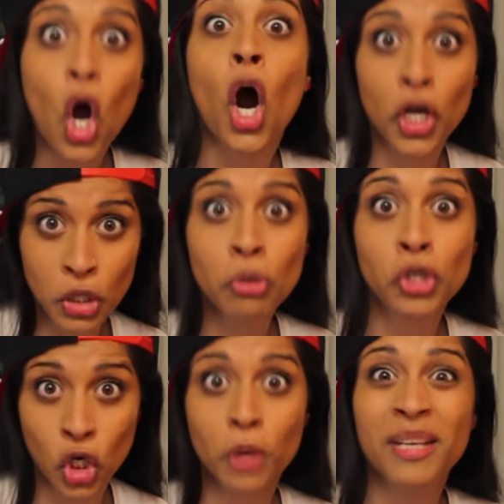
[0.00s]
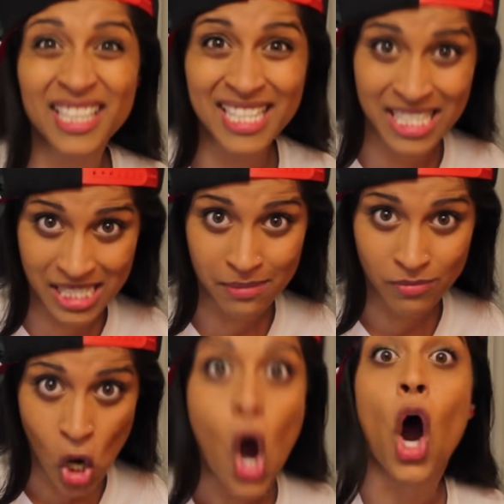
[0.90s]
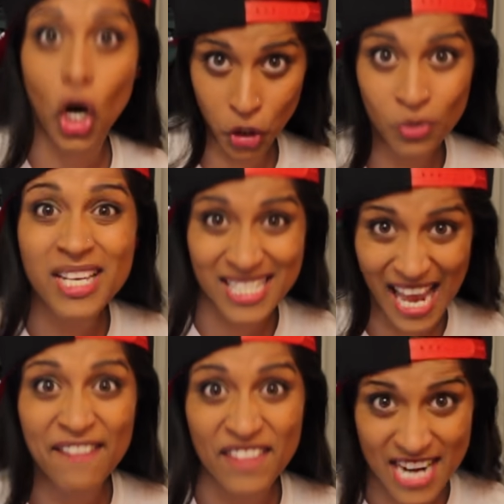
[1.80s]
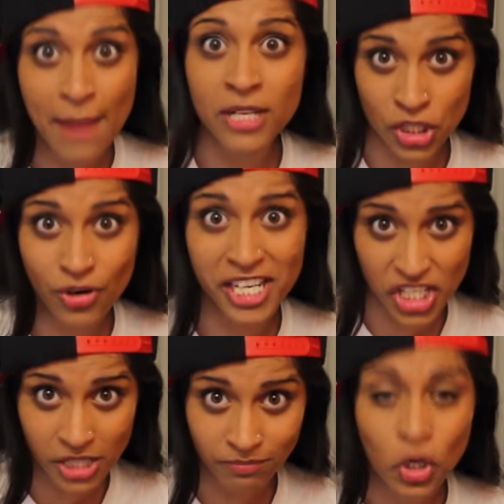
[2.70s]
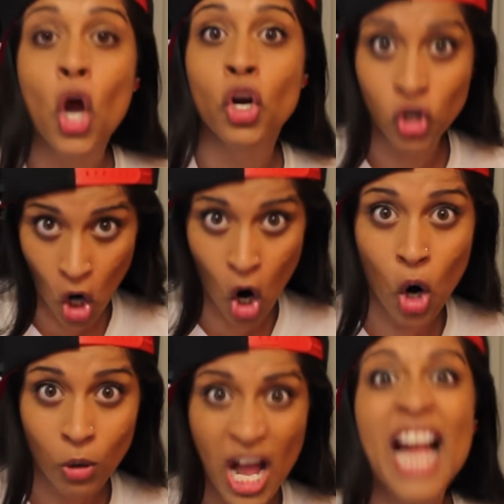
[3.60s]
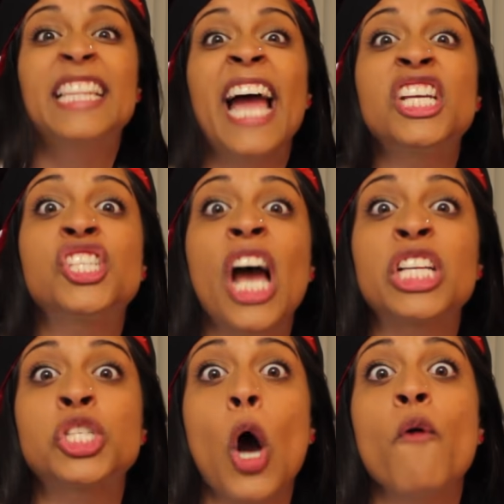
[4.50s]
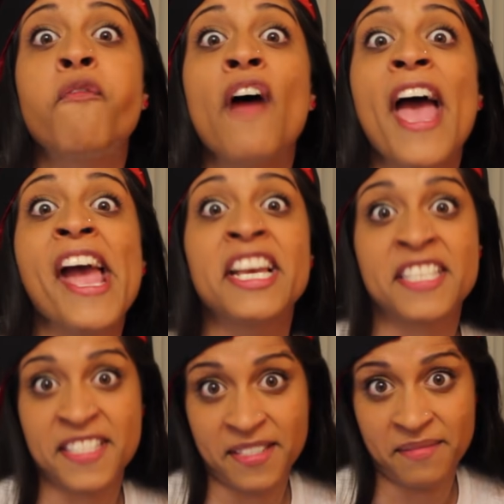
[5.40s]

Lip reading: Are you turbulence? Are you the safety demonstration? No? Then shut your face!